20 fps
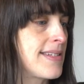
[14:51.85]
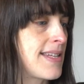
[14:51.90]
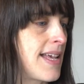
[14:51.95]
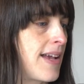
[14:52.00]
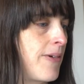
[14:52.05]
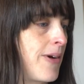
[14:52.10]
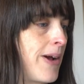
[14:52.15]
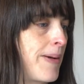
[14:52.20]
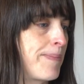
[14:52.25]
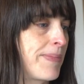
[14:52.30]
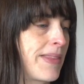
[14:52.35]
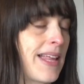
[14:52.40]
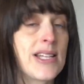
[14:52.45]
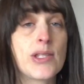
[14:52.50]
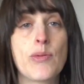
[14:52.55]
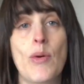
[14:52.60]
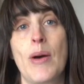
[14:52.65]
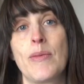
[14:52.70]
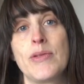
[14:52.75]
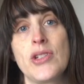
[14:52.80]
So
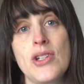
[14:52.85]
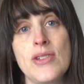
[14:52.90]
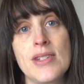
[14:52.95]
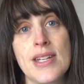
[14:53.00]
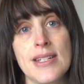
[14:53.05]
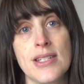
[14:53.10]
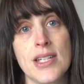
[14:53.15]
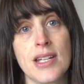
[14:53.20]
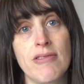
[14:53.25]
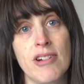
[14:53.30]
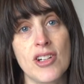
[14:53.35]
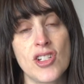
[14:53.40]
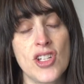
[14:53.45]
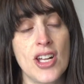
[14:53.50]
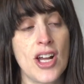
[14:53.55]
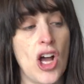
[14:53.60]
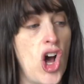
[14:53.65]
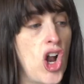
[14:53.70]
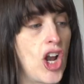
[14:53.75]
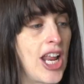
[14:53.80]
that's what I was using to crush
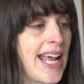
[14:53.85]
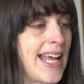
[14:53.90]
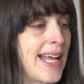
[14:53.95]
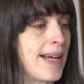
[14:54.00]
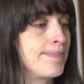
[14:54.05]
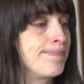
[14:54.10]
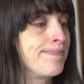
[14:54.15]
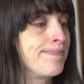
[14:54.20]
the garlic.